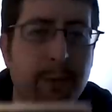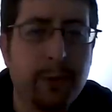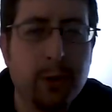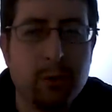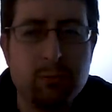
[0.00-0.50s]
it
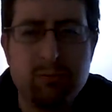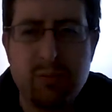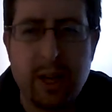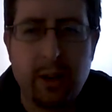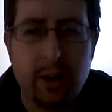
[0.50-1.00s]
for,
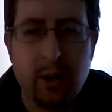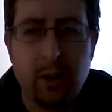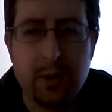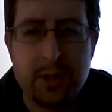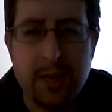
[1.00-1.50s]
I don't know,
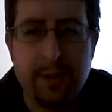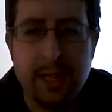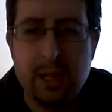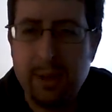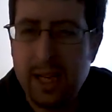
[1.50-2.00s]
7,
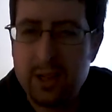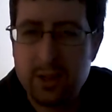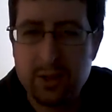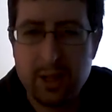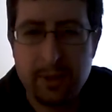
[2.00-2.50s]
8
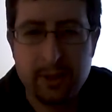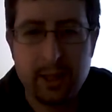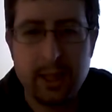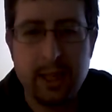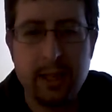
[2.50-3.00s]
pages or something
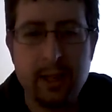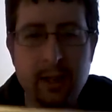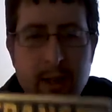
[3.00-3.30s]
like that.